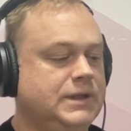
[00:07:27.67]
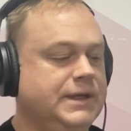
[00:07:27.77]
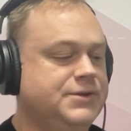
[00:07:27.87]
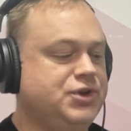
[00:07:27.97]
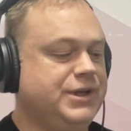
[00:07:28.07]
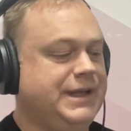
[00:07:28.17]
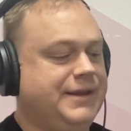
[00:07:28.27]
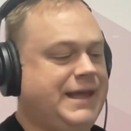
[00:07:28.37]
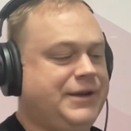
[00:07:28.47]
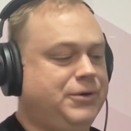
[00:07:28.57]
Is she
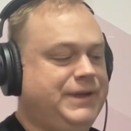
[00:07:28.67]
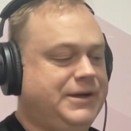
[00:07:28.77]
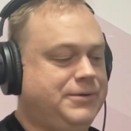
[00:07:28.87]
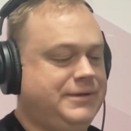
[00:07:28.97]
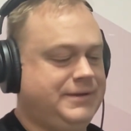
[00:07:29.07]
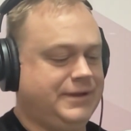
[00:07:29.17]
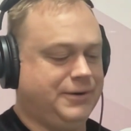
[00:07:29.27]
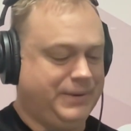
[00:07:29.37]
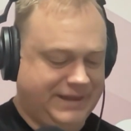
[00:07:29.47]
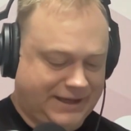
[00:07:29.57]
that old now?
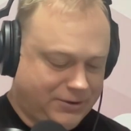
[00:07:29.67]
Are we that